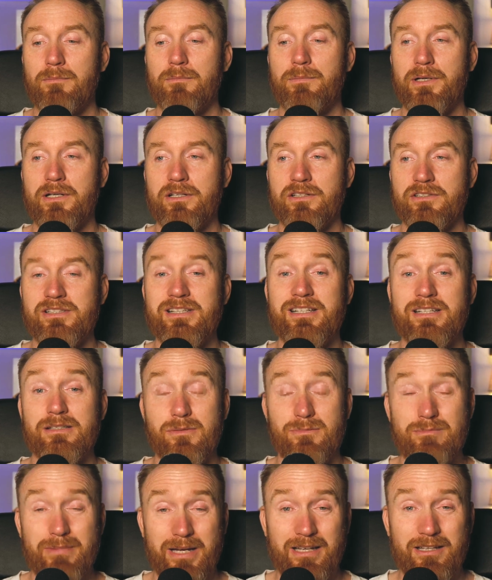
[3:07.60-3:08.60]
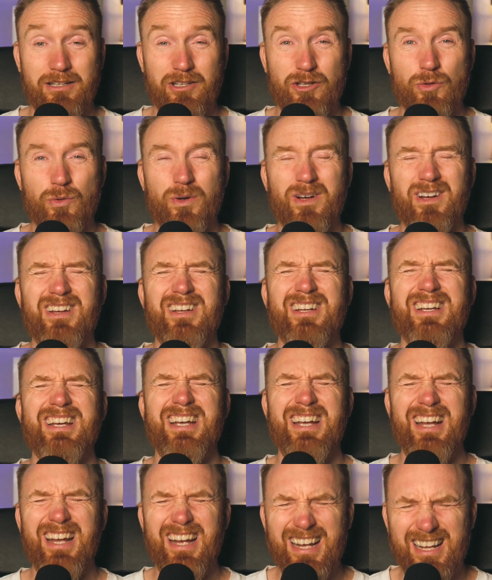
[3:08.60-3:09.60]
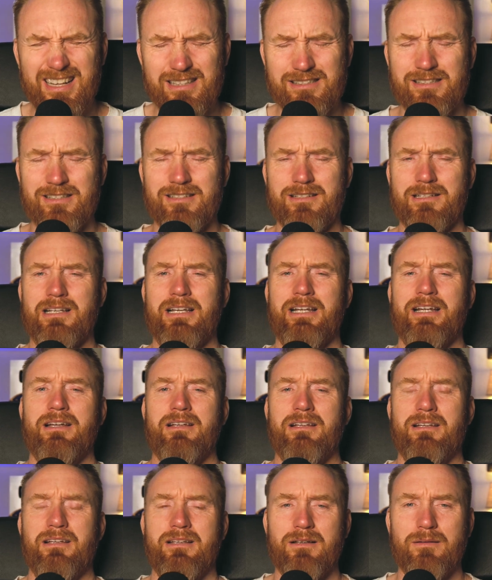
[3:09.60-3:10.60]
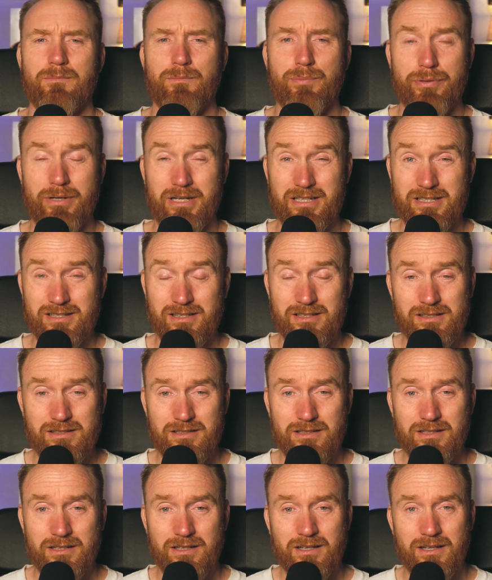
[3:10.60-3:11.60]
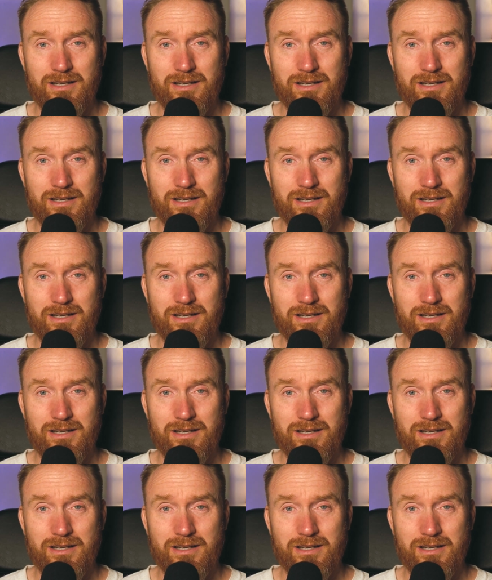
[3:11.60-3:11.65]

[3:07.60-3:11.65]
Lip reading: Because this will make you instantly present,